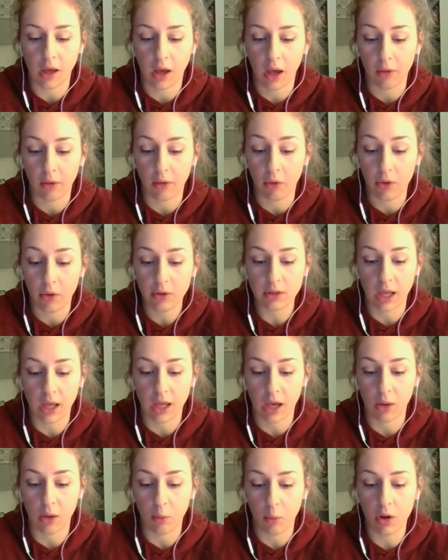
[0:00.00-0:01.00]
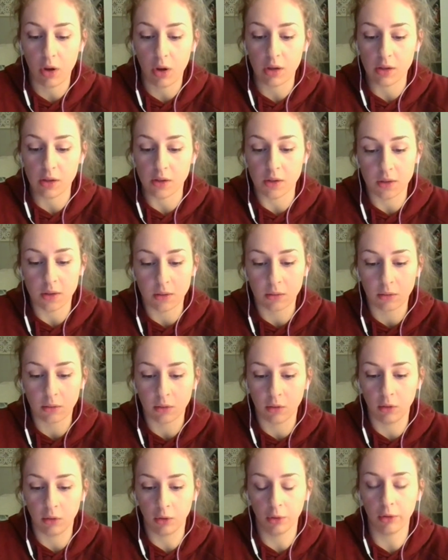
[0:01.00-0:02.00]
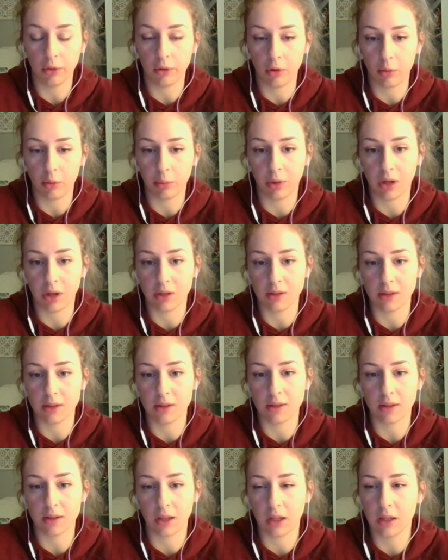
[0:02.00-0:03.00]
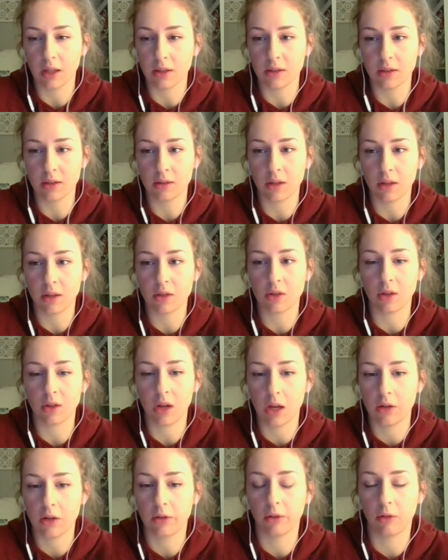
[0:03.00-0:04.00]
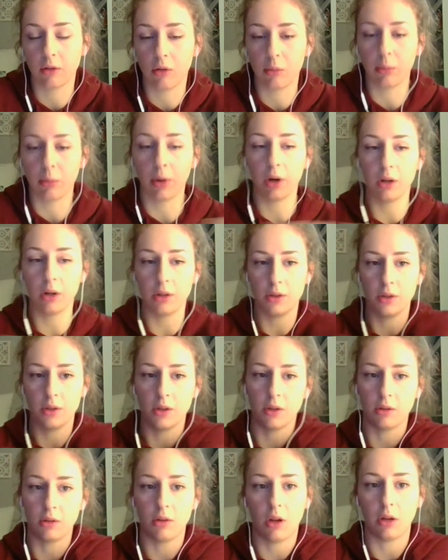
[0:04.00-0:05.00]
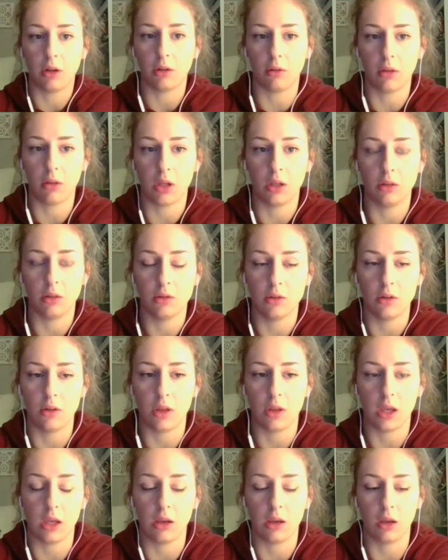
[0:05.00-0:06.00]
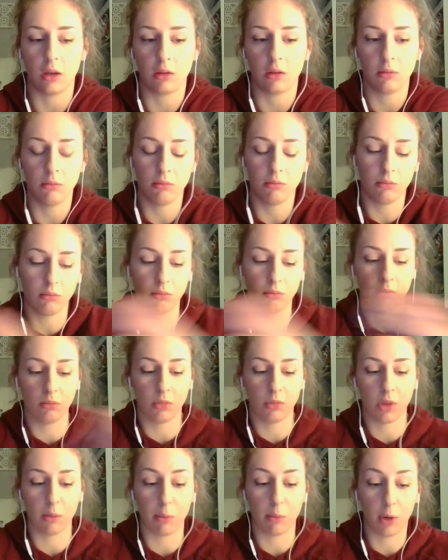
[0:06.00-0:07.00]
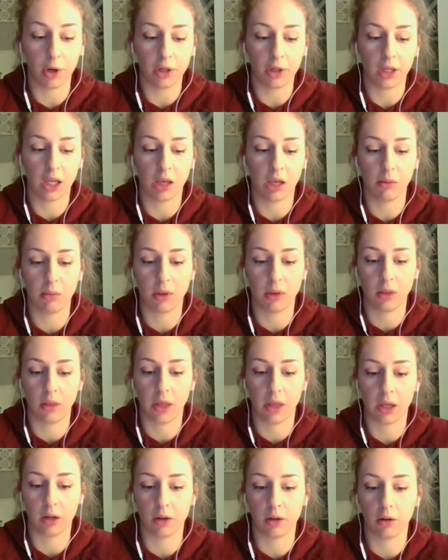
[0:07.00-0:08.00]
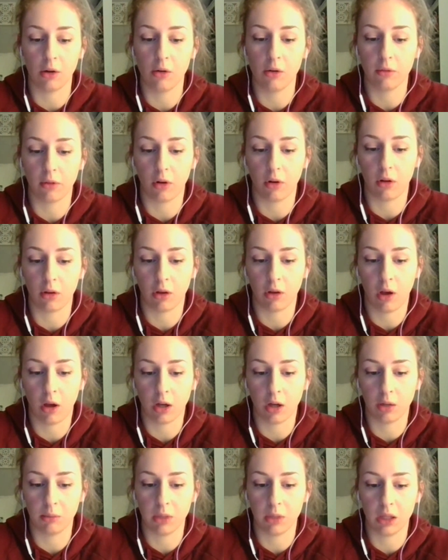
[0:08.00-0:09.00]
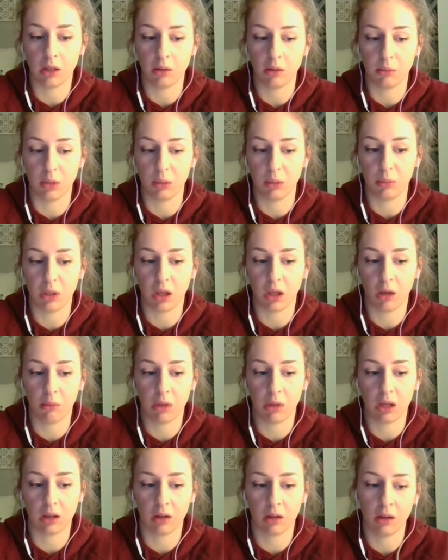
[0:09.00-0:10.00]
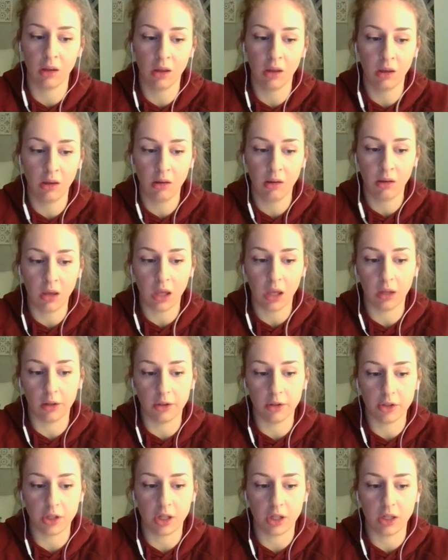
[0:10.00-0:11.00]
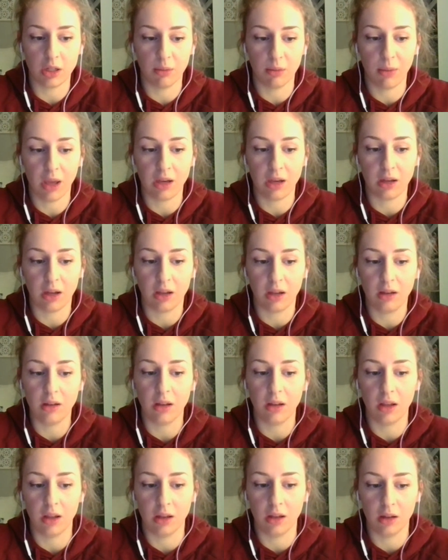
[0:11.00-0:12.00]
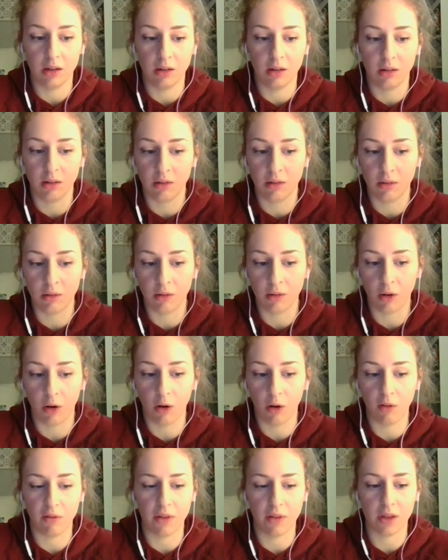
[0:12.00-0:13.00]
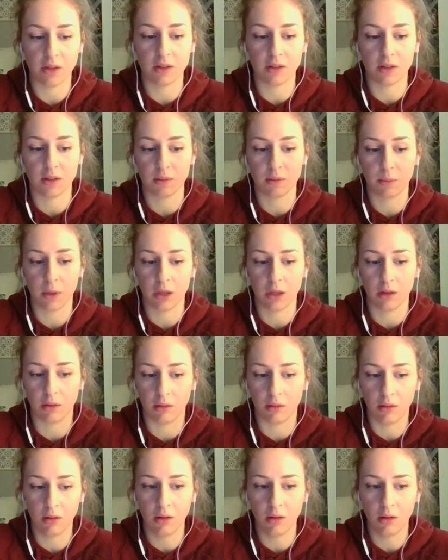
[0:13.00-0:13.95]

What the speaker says: I looked at was crude oil prices. Like it's such an integral part to not only the market, but like our overall economy. I mean, becoming energy independent and all this has been